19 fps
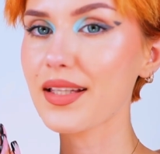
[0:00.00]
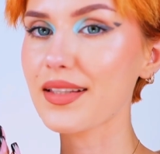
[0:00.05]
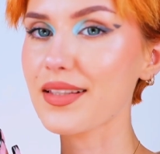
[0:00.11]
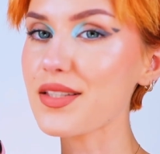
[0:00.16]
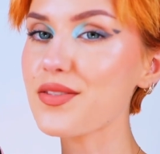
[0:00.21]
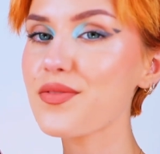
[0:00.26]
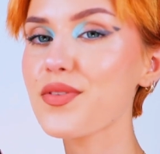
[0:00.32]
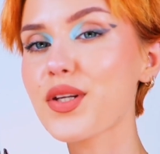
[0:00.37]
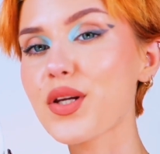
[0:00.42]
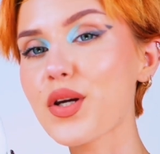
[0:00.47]

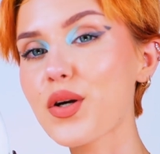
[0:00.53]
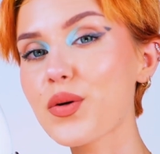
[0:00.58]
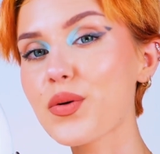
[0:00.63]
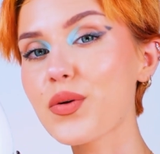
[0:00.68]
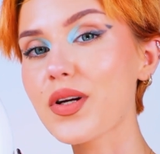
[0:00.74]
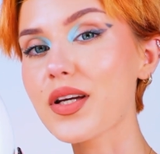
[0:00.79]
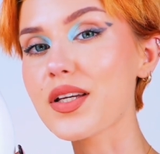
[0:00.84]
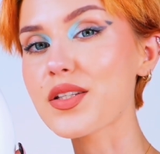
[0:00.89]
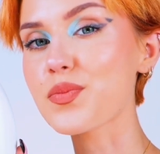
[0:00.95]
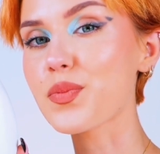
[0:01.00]
This
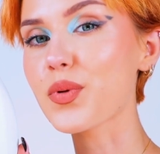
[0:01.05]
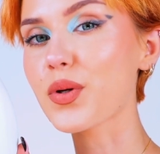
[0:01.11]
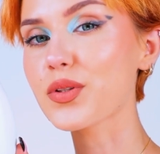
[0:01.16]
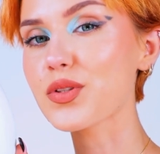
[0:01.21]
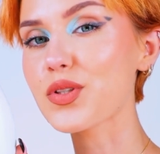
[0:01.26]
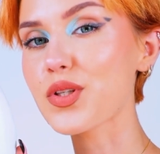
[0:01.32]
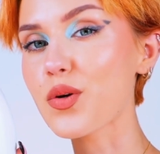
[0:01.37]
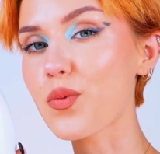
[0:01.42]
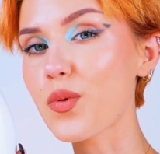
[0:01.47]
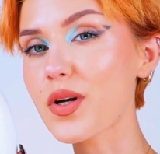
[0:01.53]
video is brought
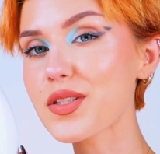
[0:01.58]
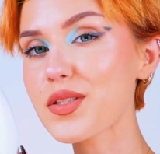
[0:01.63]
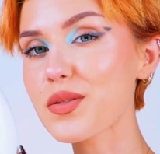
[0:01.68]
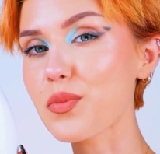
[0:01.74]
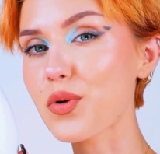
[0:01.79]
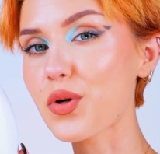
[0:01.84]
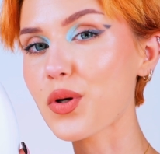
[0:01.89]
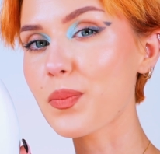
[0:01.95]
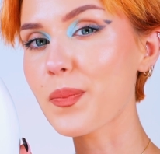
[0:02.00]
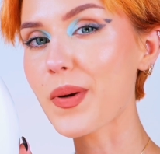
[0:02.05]
to you once
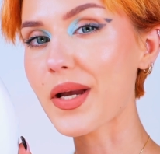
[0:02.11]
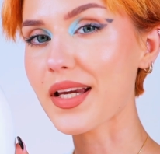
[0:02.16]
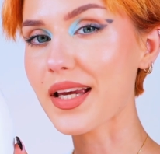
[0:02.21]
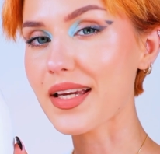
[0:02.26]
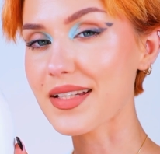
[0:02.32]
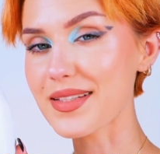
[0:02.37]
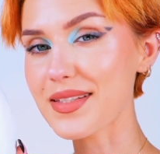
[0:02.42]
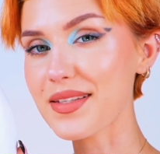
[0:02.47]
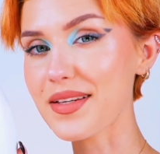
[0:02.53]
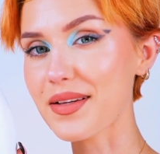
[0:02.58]
more by
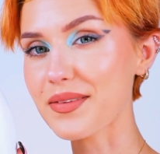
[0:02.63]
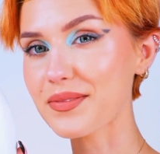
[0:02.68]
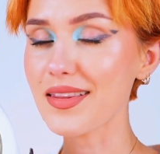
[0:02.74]
Kenzie.